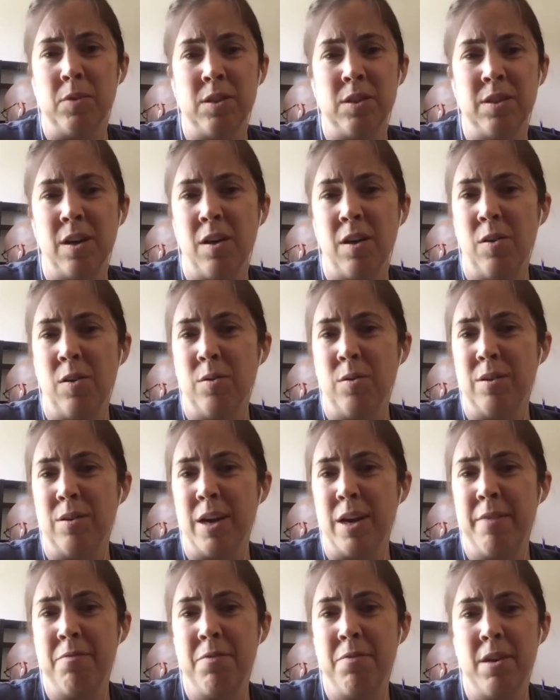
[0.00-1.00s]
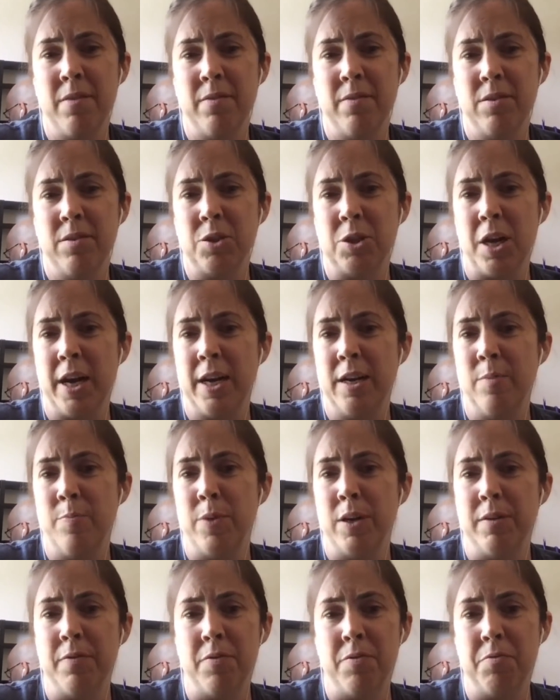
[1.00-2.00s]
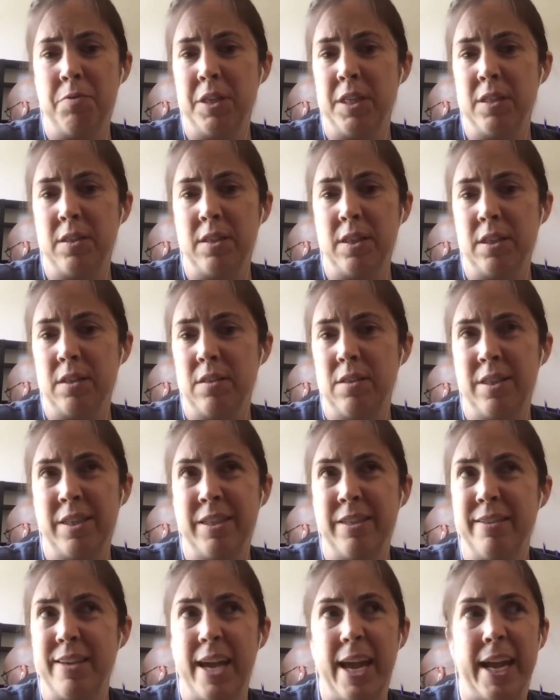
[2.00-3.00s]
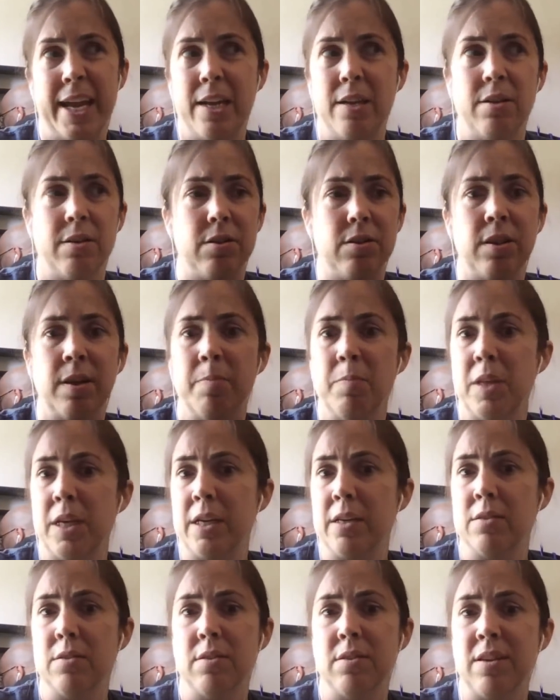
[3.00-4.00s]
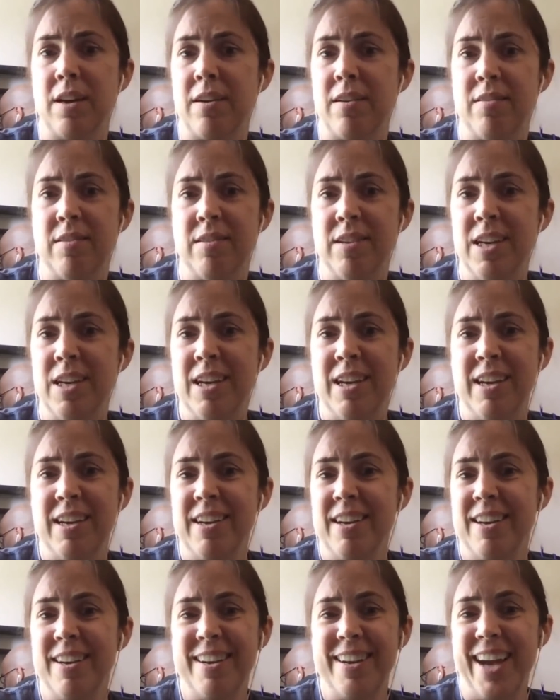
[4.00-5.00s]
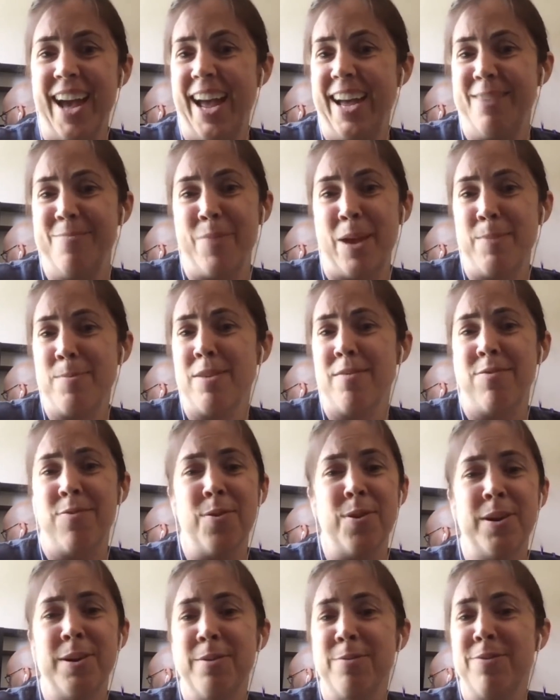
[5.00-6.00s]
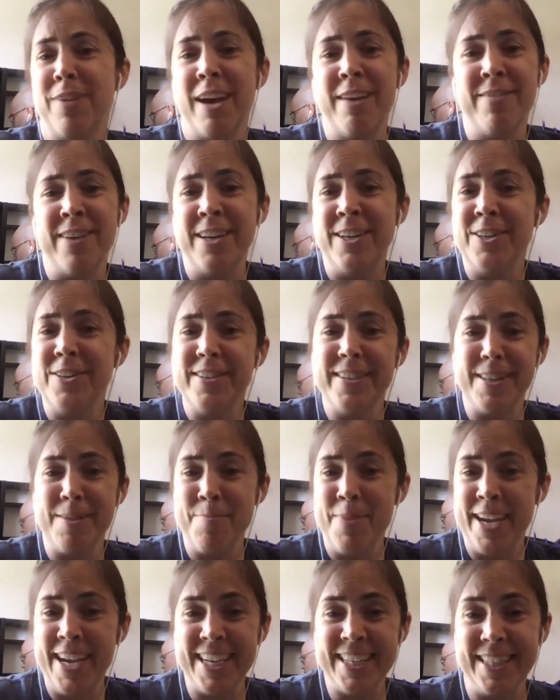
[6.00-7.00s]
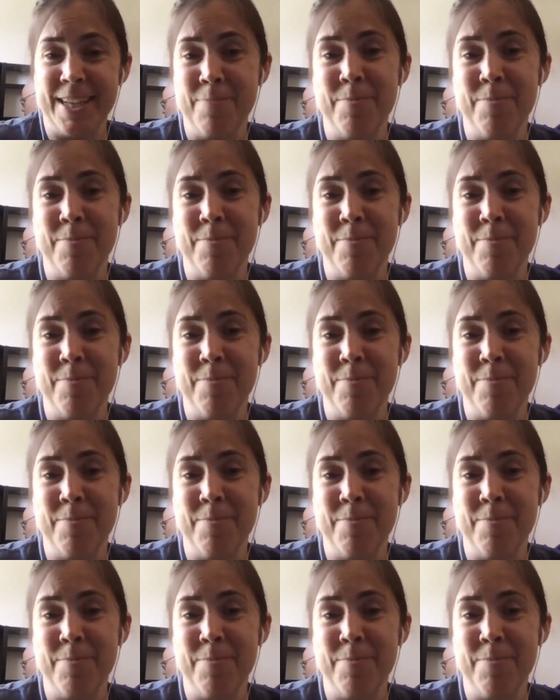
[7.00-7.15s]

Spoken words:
So I've never tried above 368 or something. So maybe 400 or 500 is the max.